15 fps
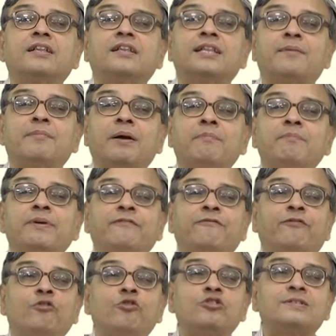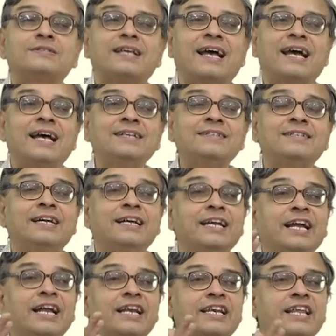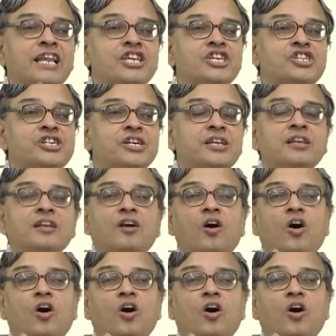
the member force as tension